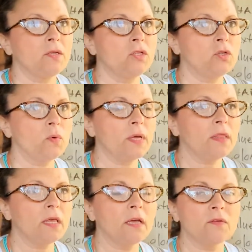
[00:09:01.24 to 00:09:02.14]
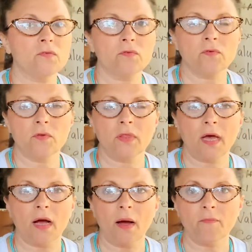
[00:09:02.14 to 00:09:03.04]
doing things
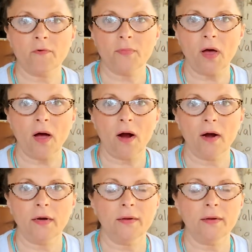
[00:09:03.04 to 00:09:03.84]
that come from the heart